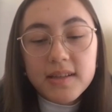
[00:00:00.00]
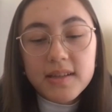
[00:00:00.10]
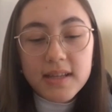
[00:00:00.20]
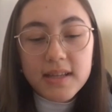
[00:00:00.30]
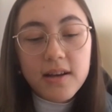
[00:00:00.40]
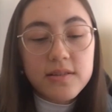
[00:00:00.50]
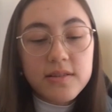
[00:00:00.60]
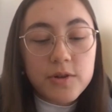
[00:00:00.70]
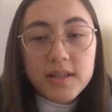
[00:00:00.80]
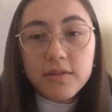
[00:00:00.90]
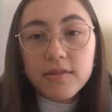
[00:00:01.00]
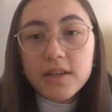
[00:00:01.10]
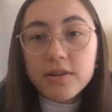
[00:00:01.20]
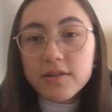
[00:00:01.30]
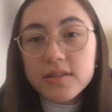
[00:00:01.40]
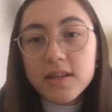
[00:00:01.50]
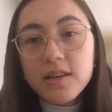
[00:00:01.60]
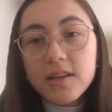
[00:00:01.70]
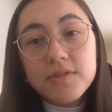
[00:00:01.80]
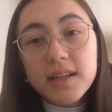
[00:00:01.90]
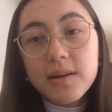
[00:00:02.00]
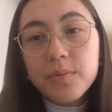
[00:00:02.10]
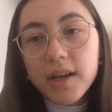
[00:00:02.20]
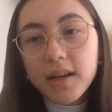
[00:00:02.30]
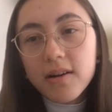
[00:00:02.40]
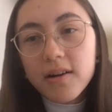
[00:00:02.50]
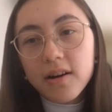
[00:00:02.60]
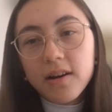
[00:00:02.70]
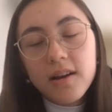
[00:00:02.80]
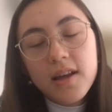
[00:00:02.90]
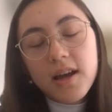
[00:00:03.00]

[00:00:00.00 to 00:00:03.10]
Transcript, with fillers: like customers and creators using Kapwing are,